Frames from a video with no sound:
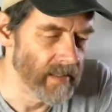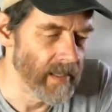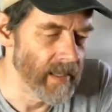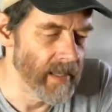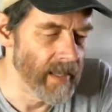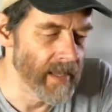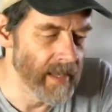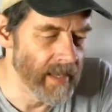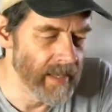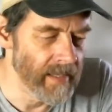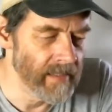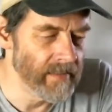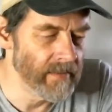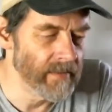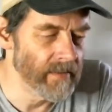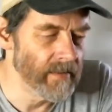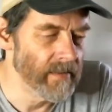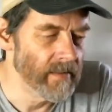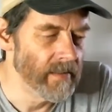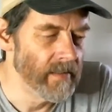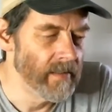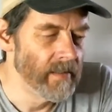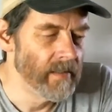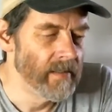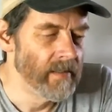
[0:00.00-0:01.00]
and
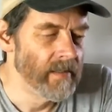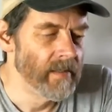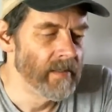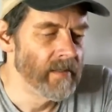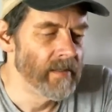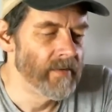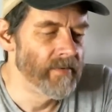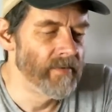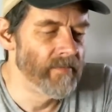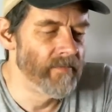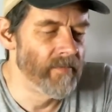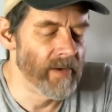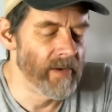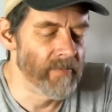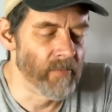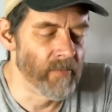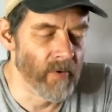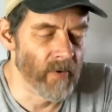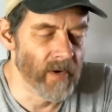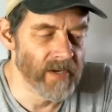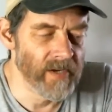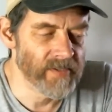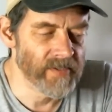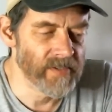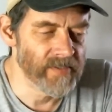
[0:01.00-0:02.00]
the
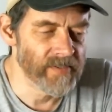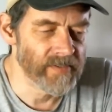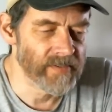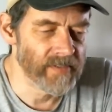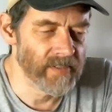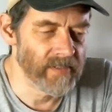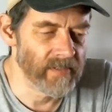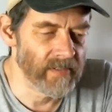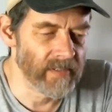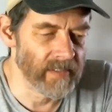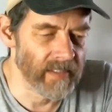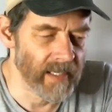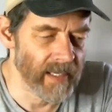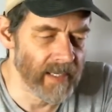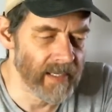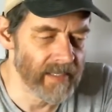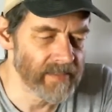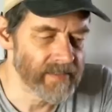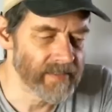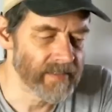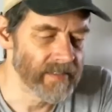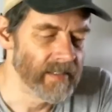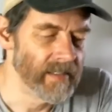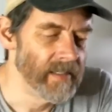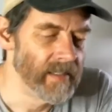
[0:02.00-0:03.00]
vibrations didn't
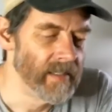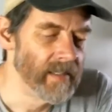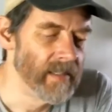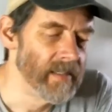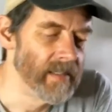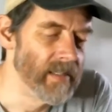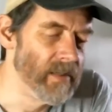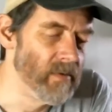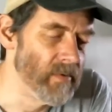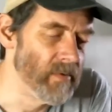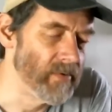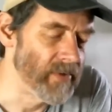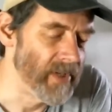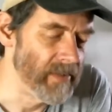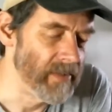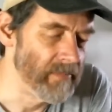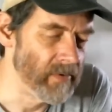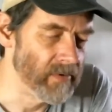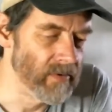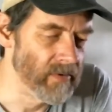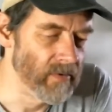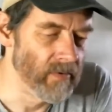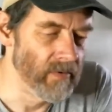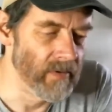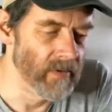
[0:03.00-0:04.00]
last. He was able
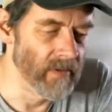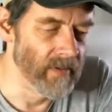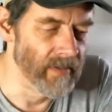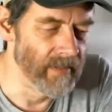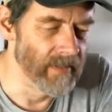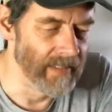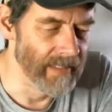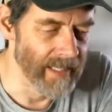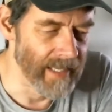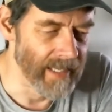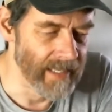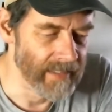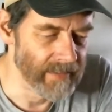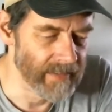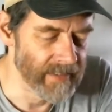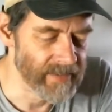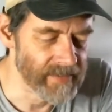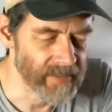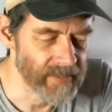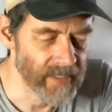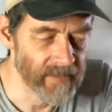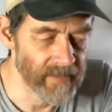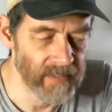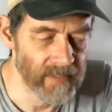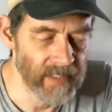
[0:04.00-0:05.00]
to land it
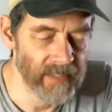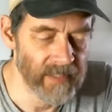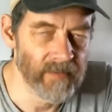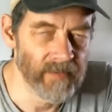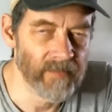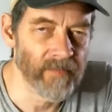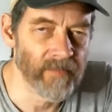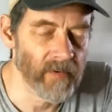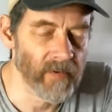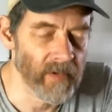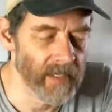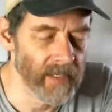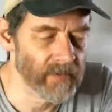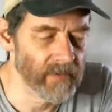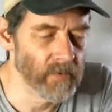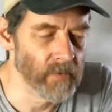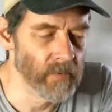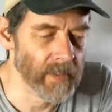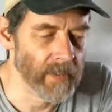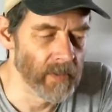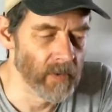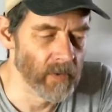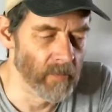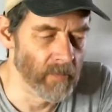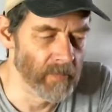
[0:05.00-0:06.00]
safely, even fly 2
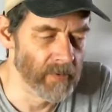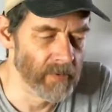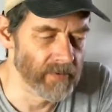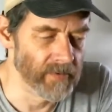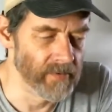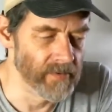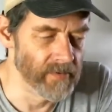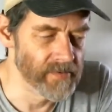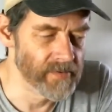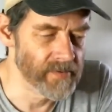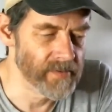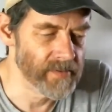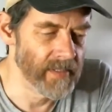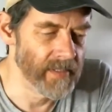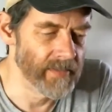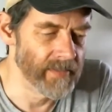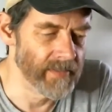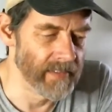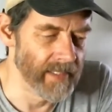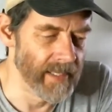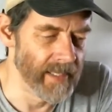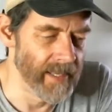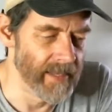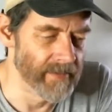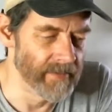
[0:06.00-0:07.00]
kilometers and
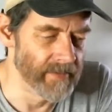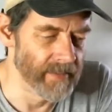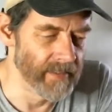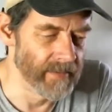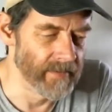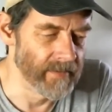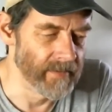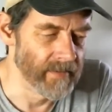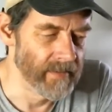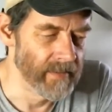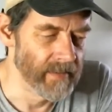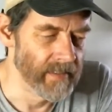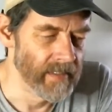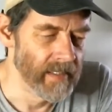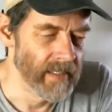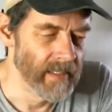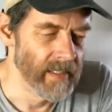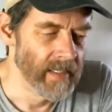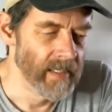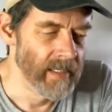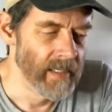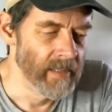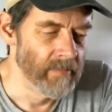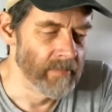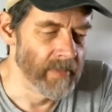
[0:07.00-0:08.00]
land it.
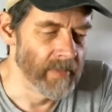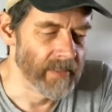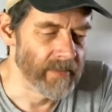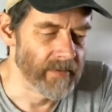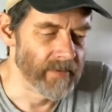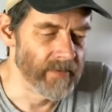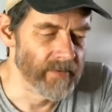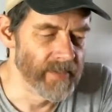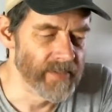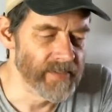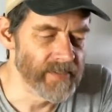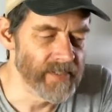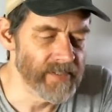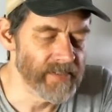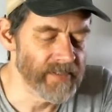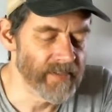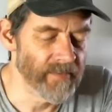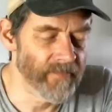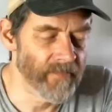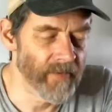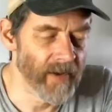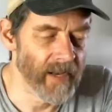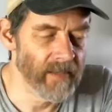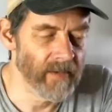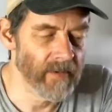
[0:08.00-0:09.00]
But this is the
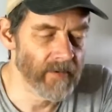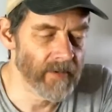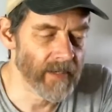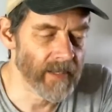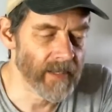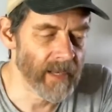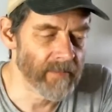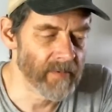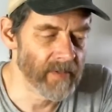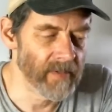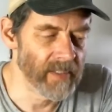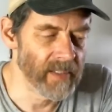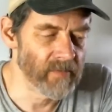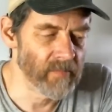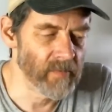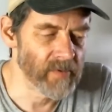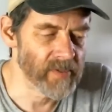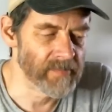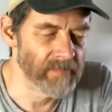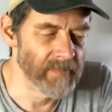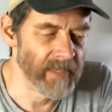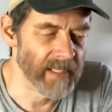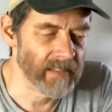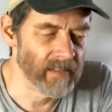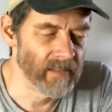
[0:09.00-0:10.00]
failure that happened. It was
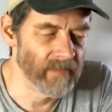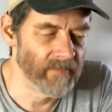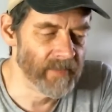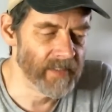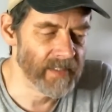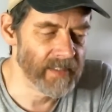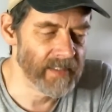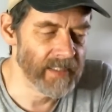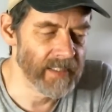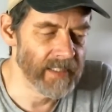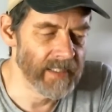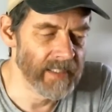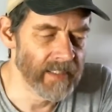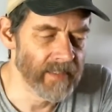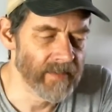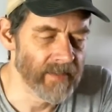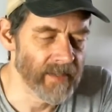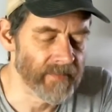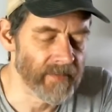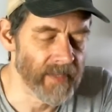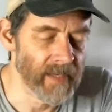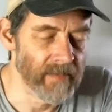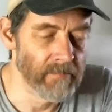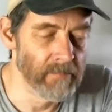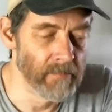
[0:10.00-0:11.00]
metal fatigue
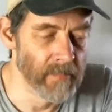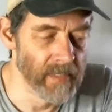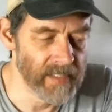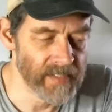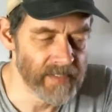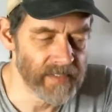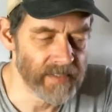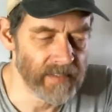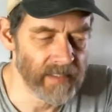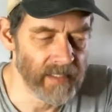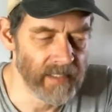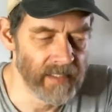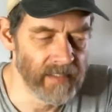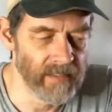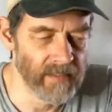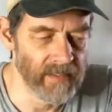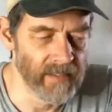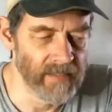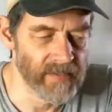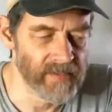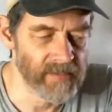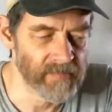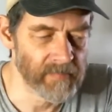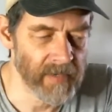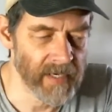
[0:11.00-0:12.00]
that they missed in an
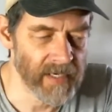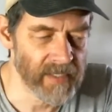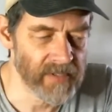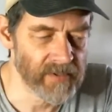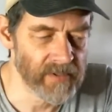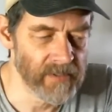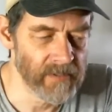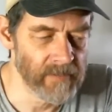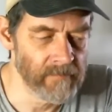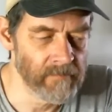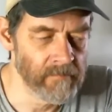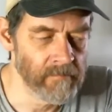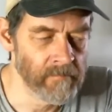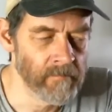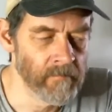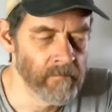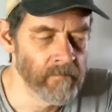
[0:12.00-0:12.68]
inspection,